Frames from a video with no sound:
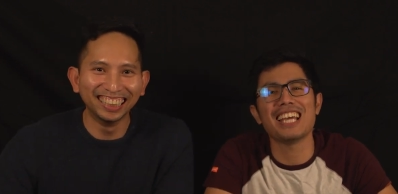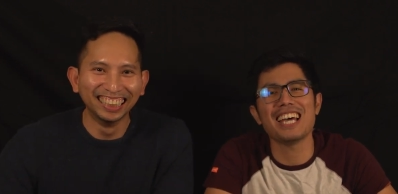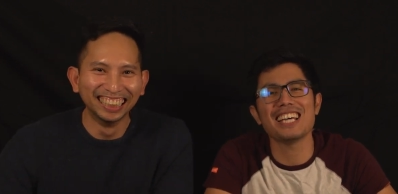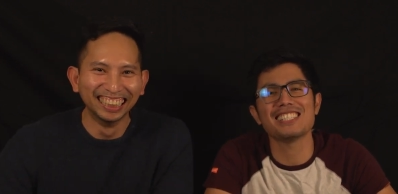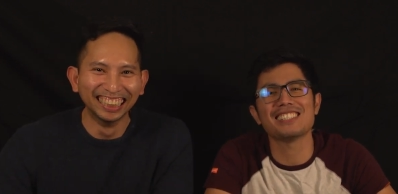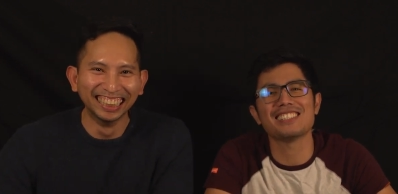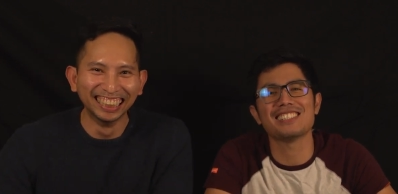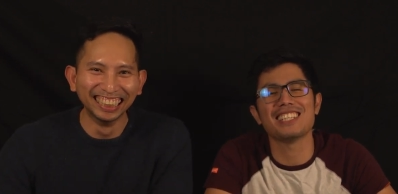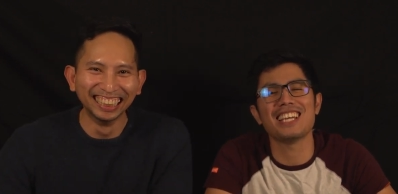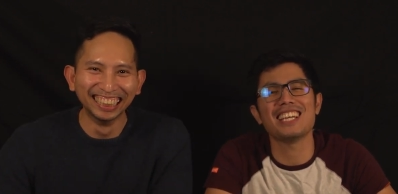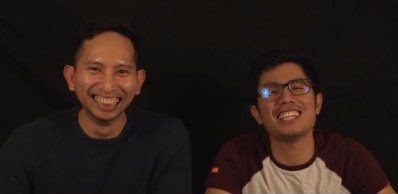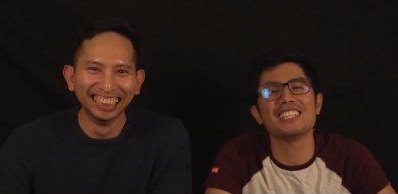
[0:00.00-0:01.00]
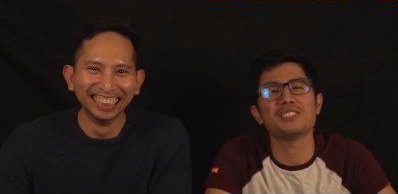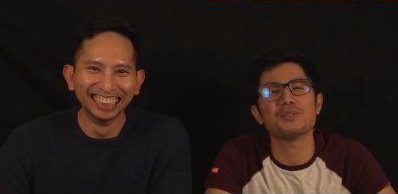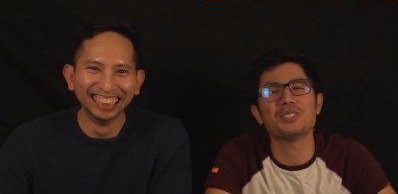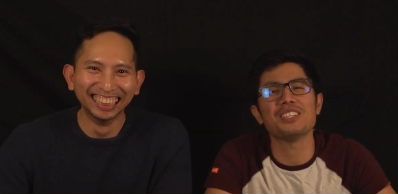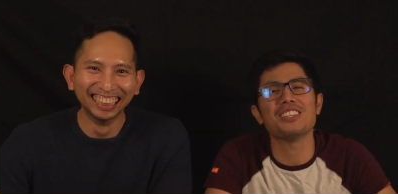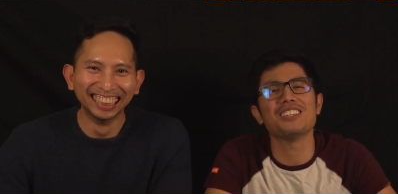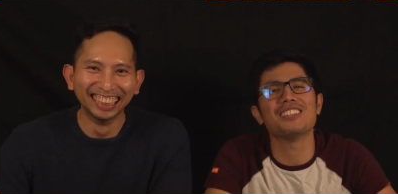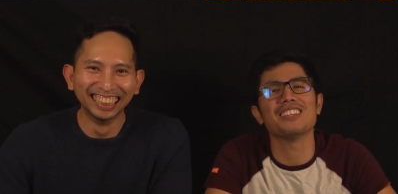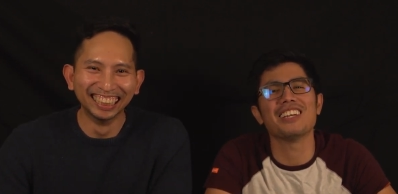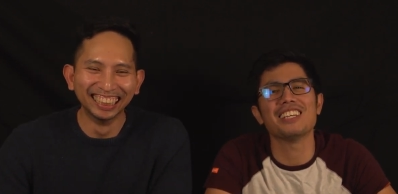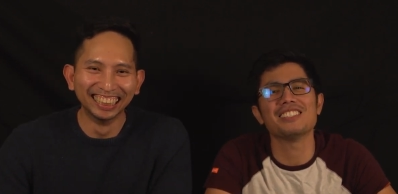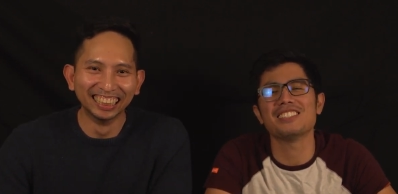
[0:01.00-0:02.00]
Speaker 1: Yes, it is.
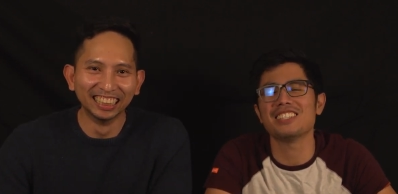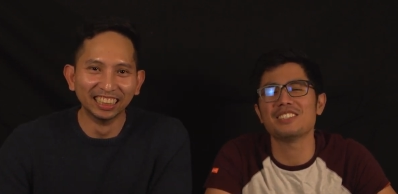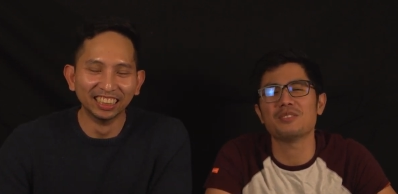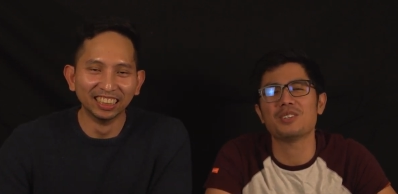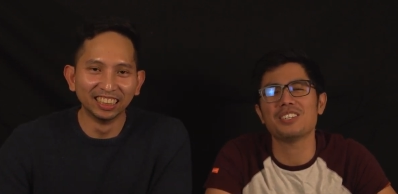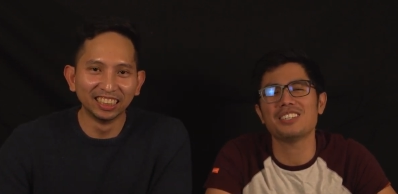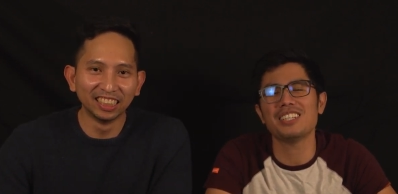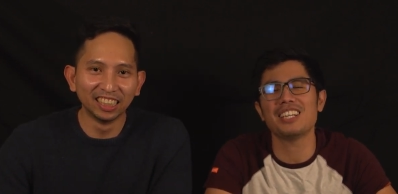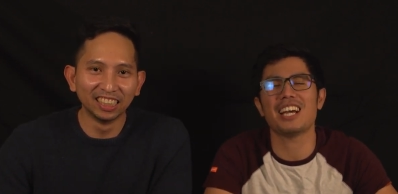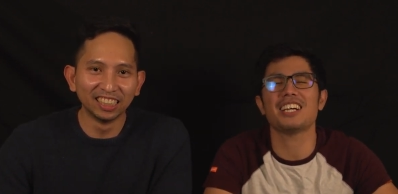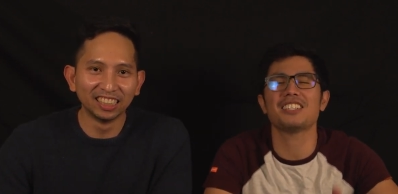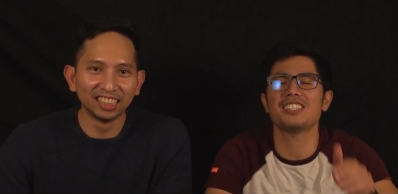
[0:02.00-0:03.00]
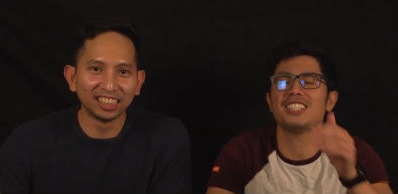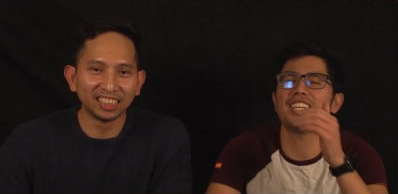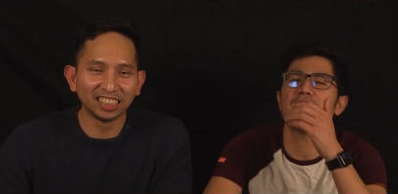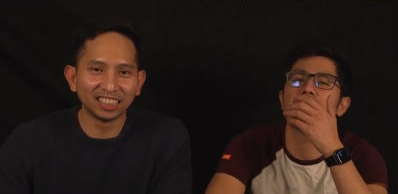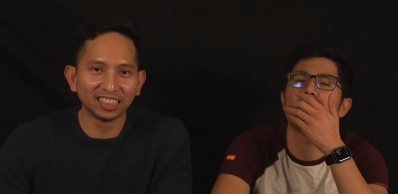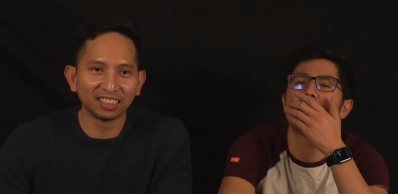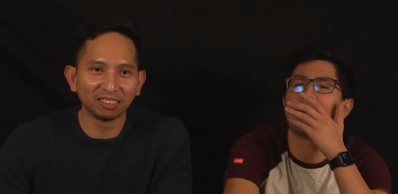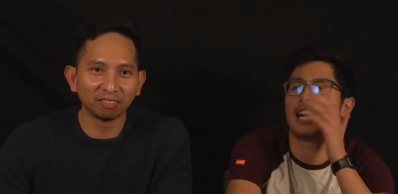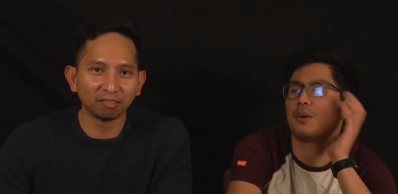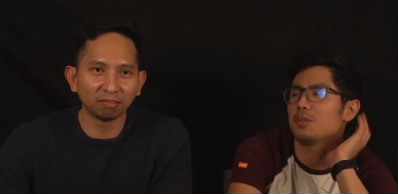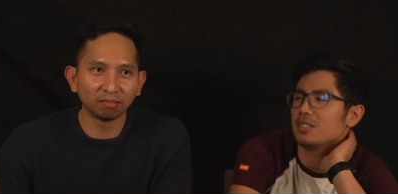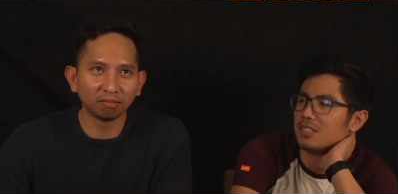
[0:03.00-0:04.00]
Is it worth it? Actually,
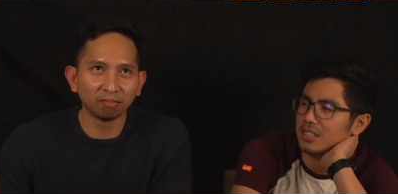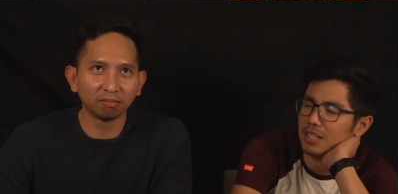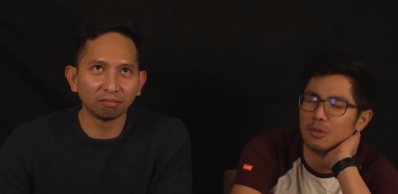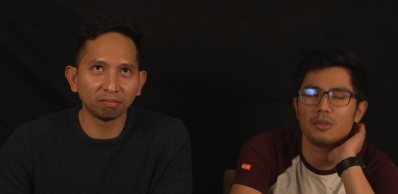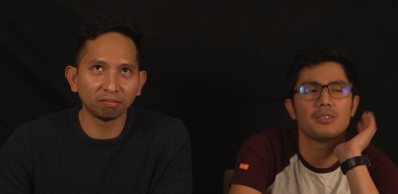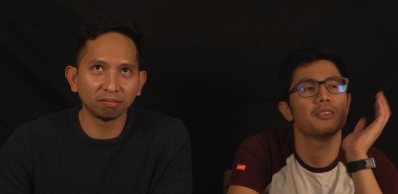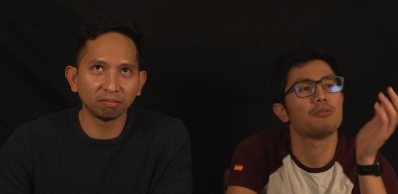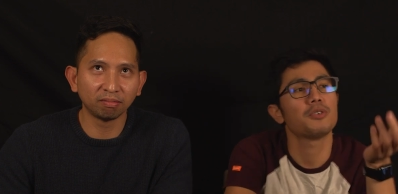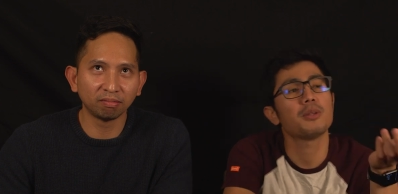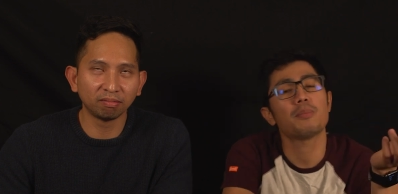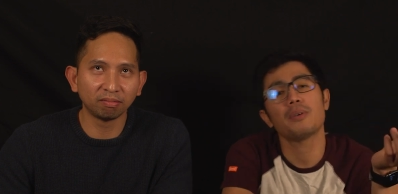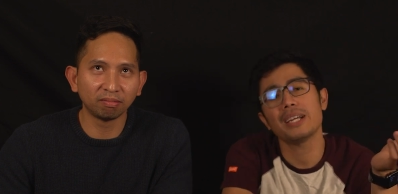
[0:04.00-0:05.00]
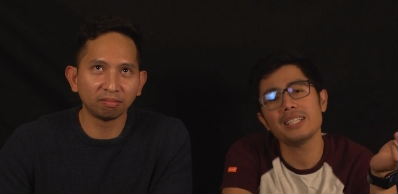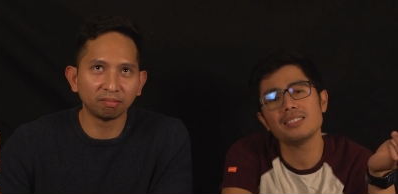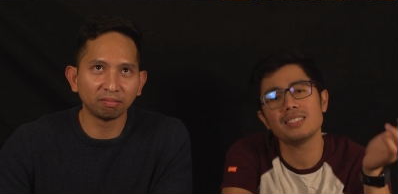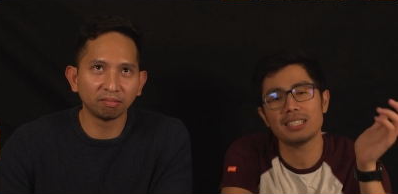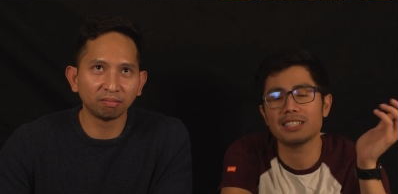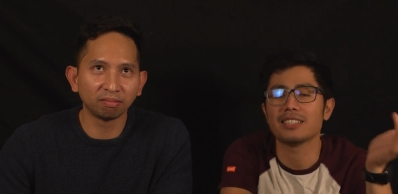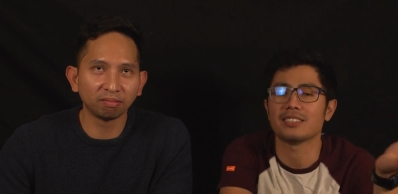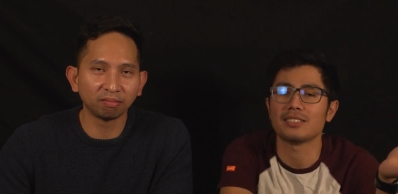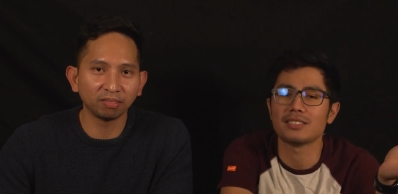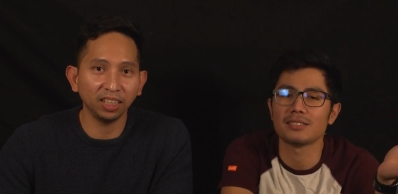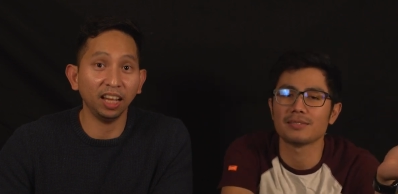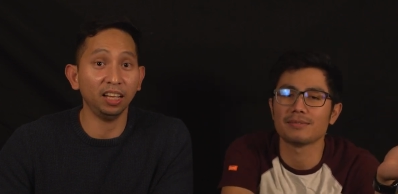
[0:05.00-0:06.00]
I wouldn't say. For the price, it
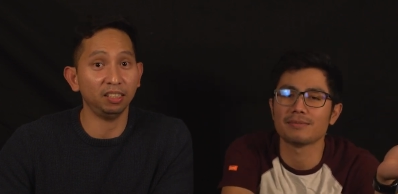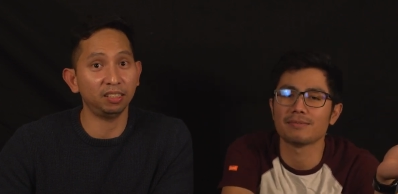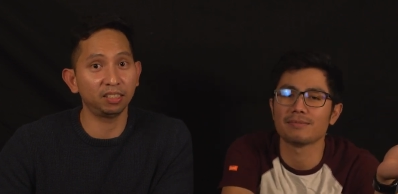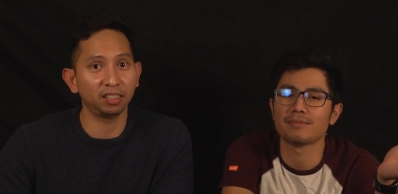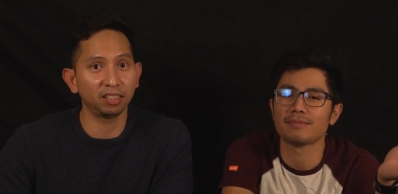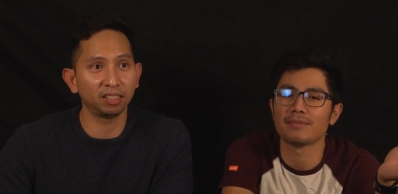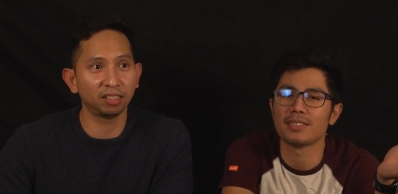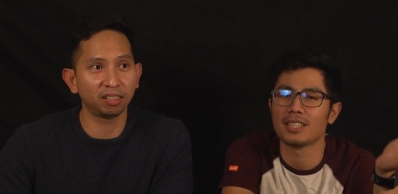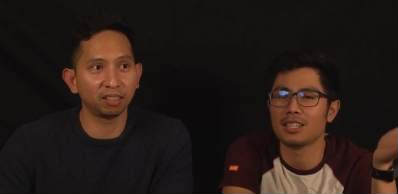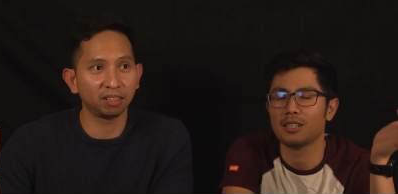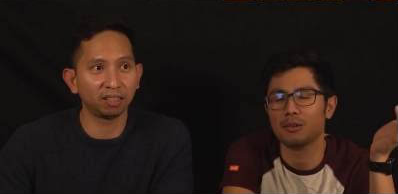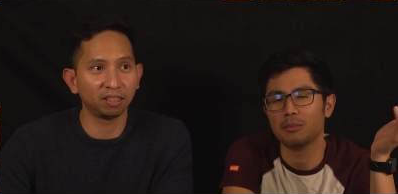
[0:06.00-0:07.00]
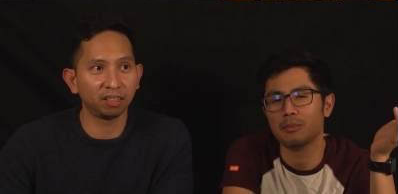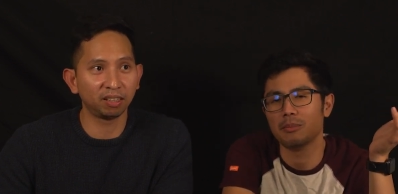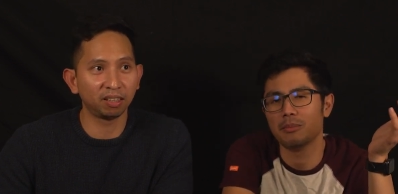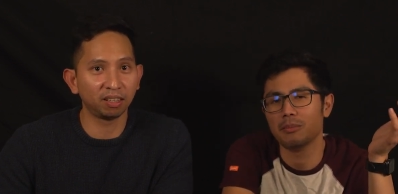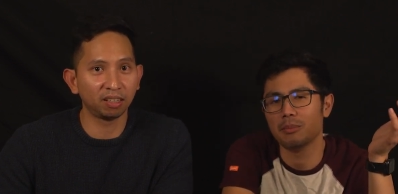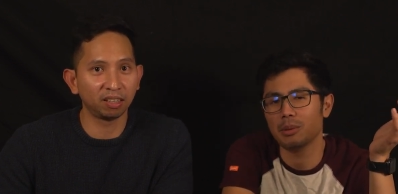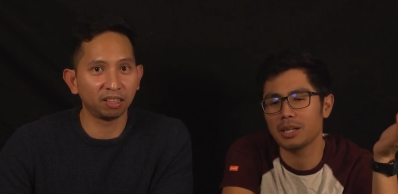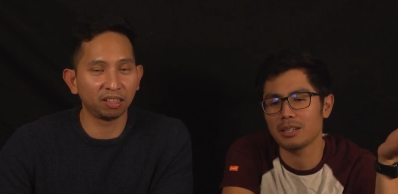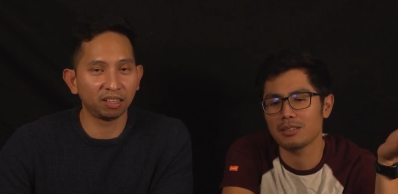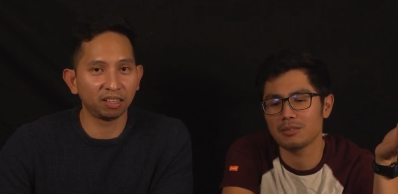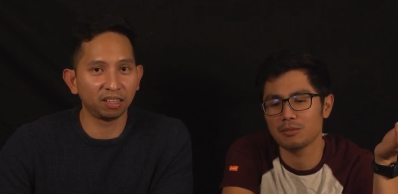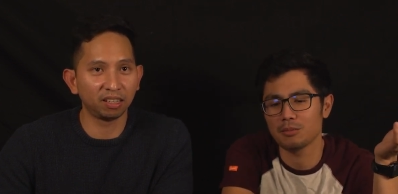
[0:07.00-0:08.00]
is. Yes.
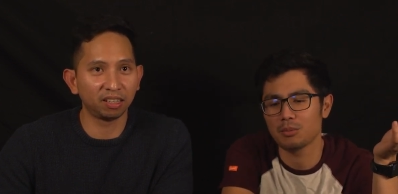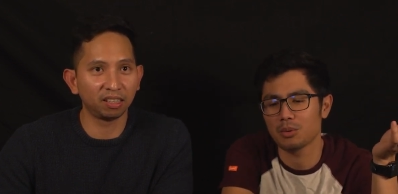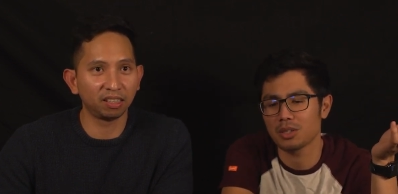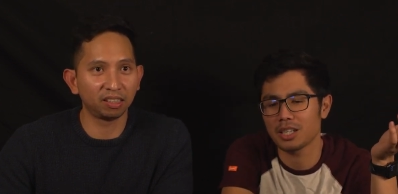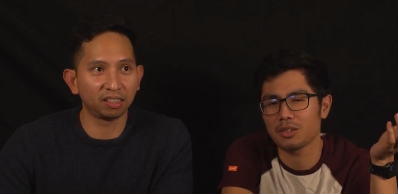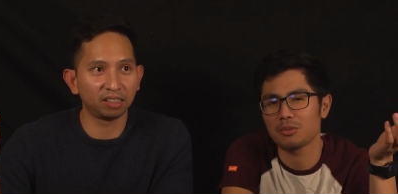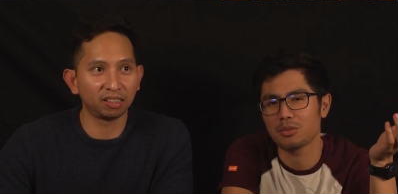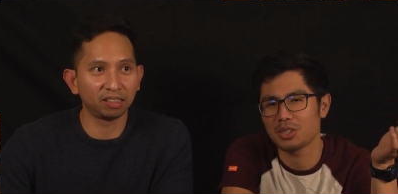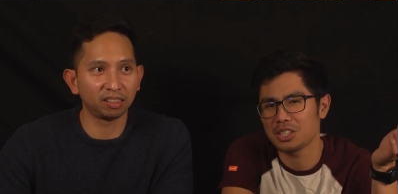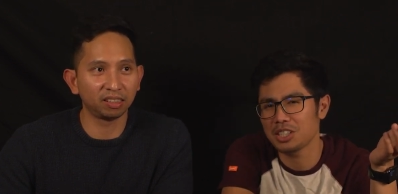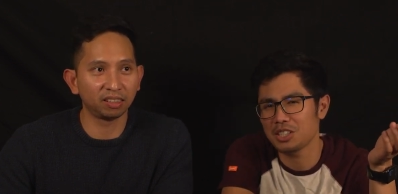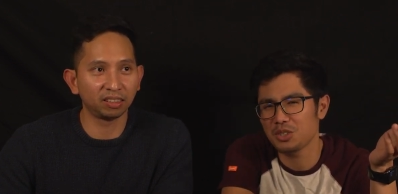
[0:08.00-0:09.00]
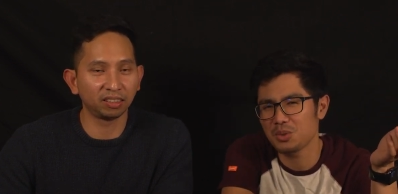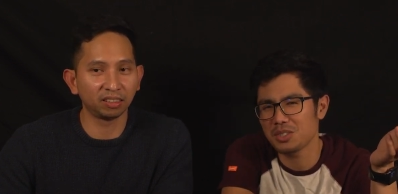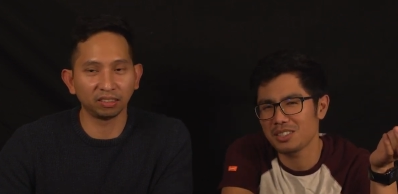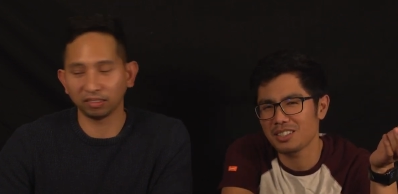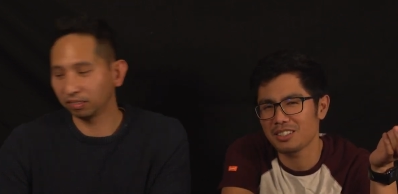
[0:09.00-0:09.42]
But would I really use